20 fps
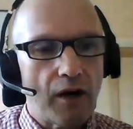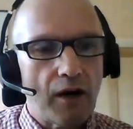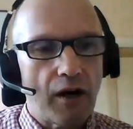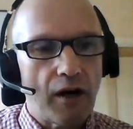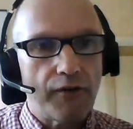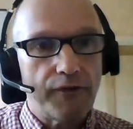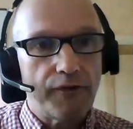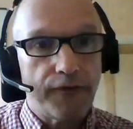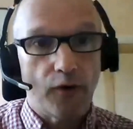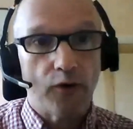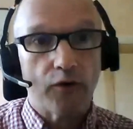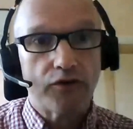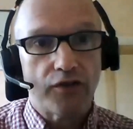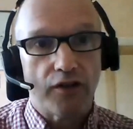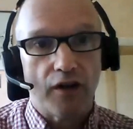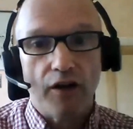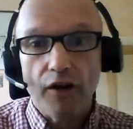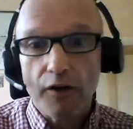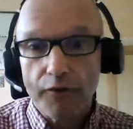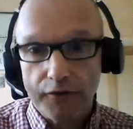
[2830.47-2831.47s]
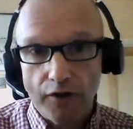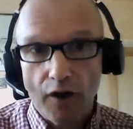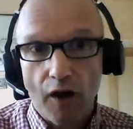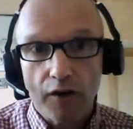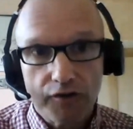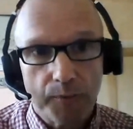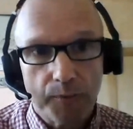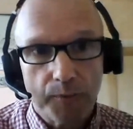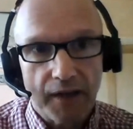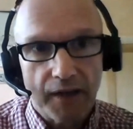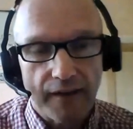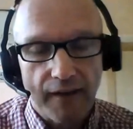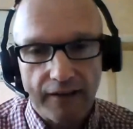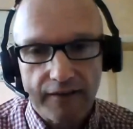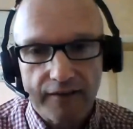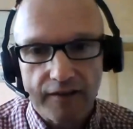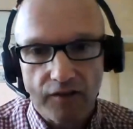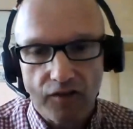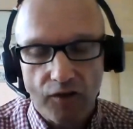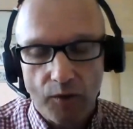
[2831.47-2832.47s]
are fortunate enough not to be in that
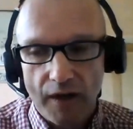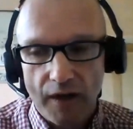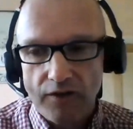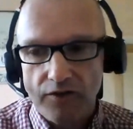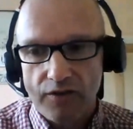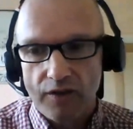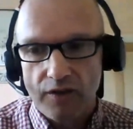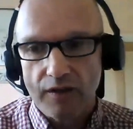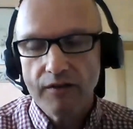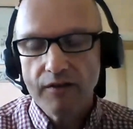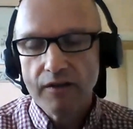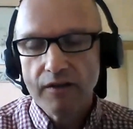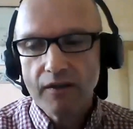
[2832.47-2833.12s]
situation,